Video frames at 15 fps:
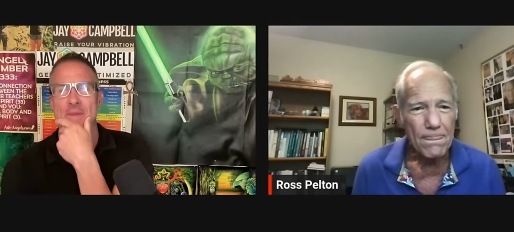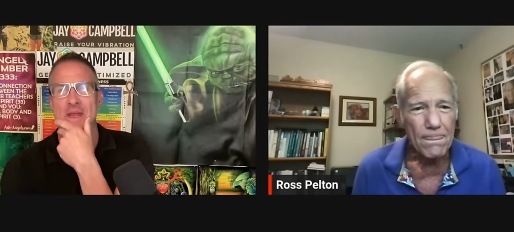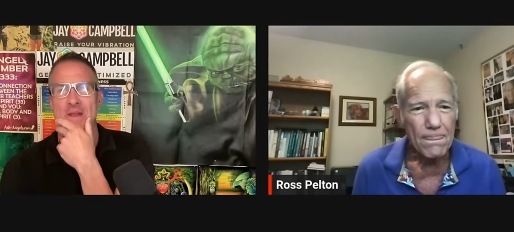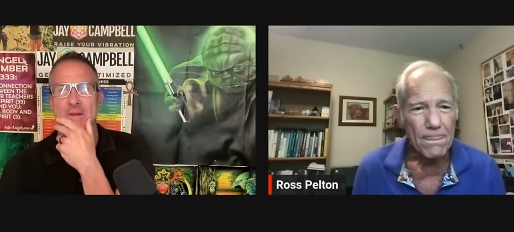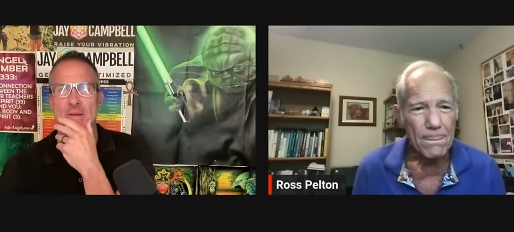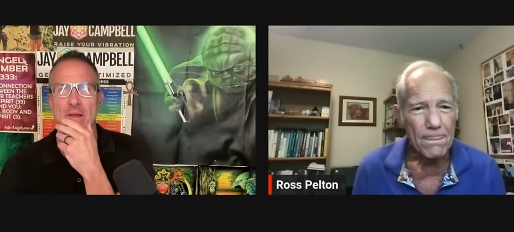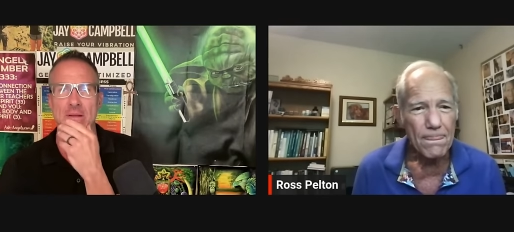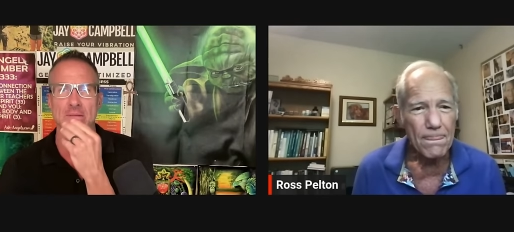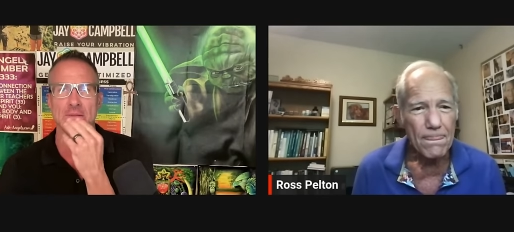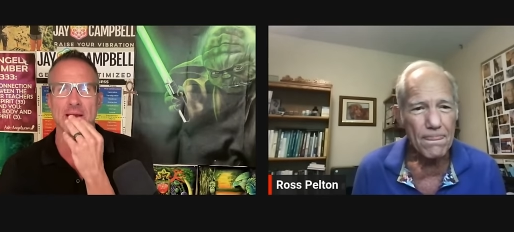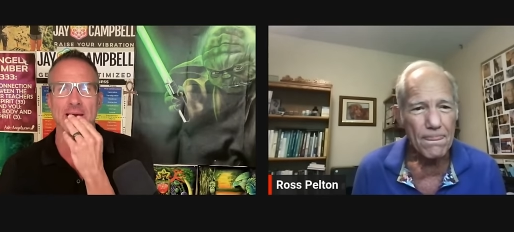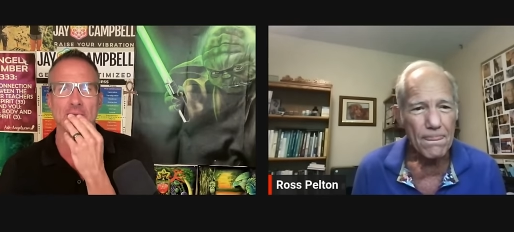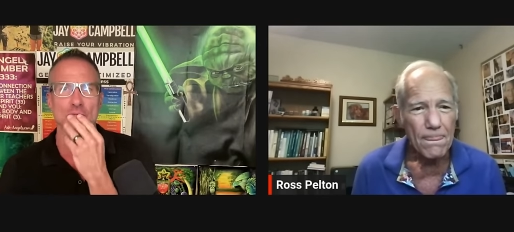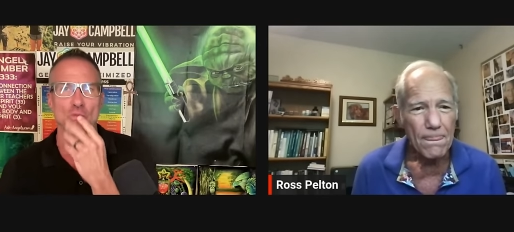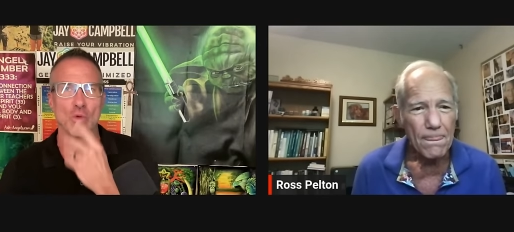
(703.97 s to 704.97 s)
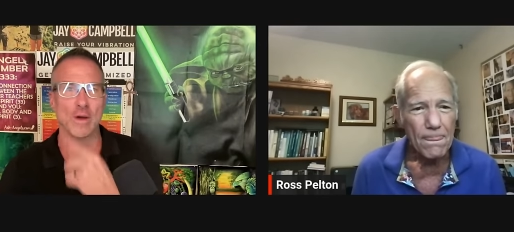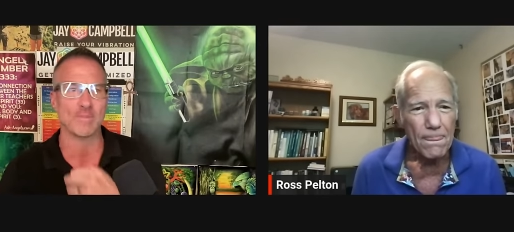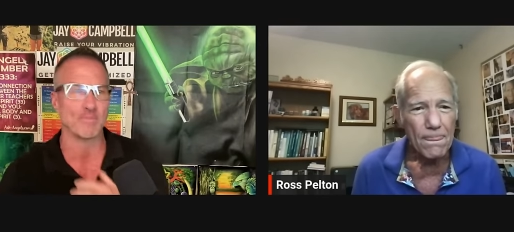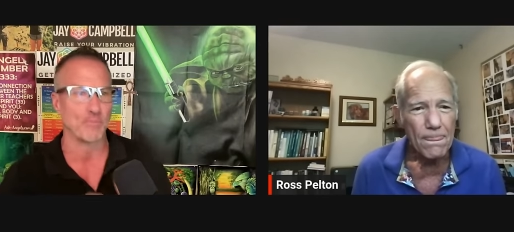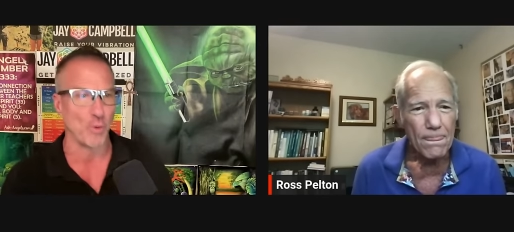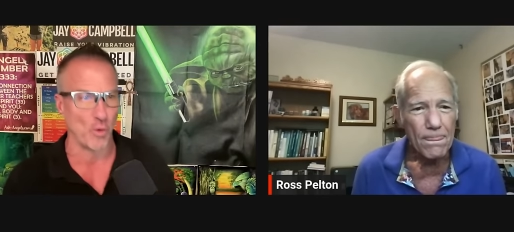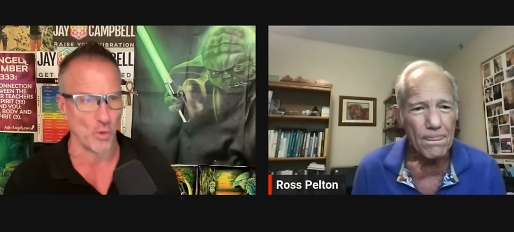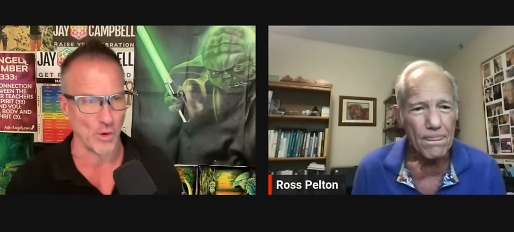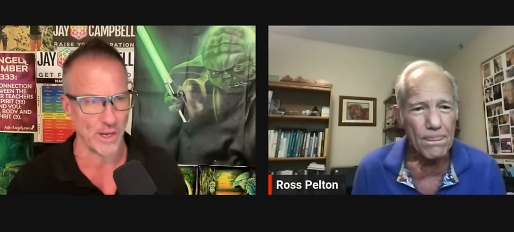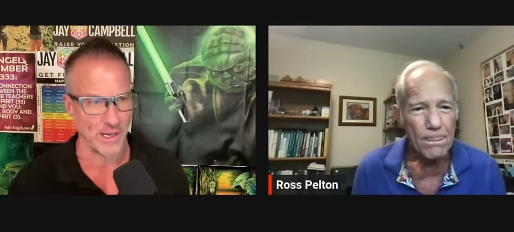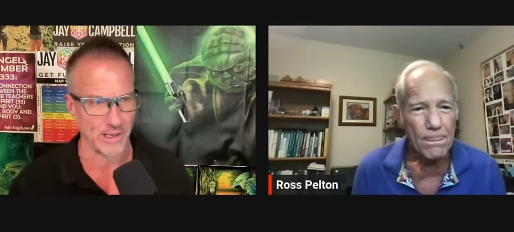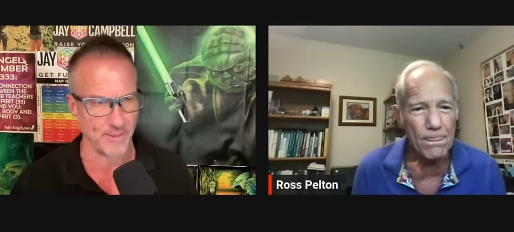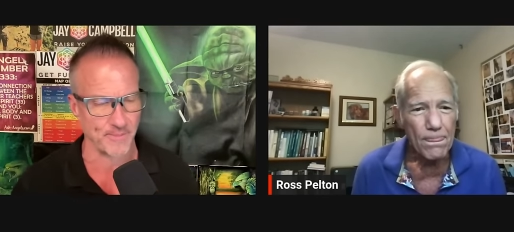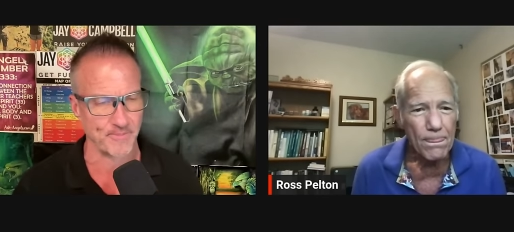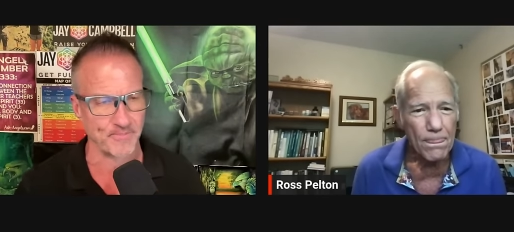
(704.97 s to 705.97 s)
Speaker 1: I mean, at what
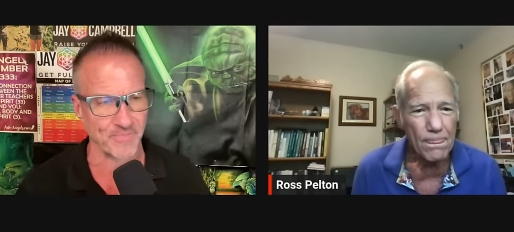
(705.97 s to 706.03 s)
point?